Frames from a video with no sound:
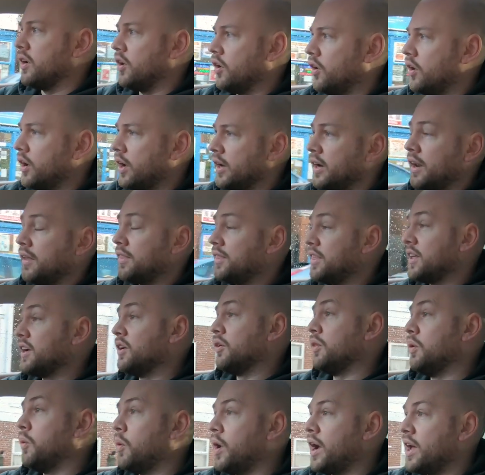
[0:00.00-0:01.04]
Another thing on
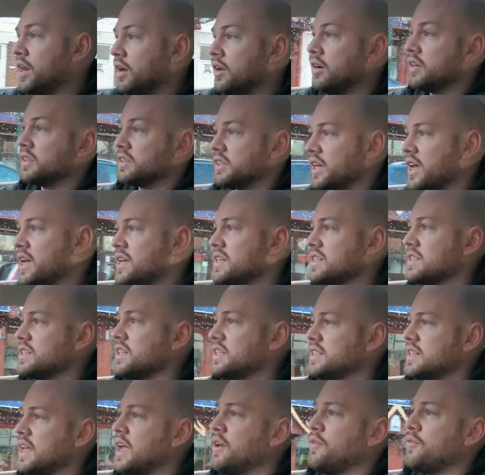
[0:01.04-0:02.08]
the way it looks, it's a
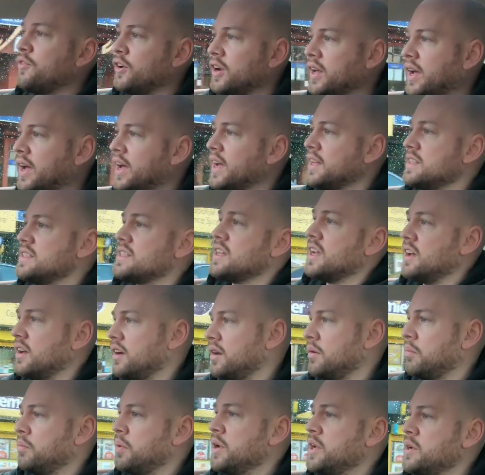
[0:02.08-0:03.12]
definite head turner.
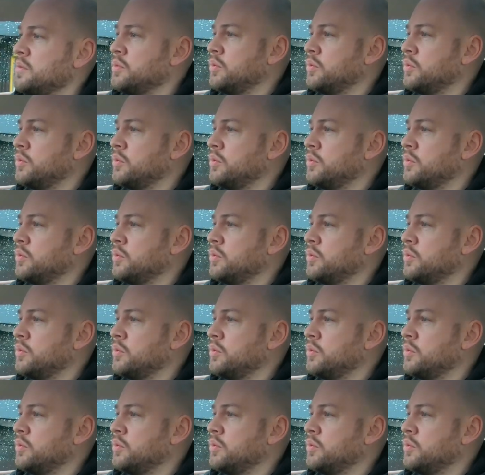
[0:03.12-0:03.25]
People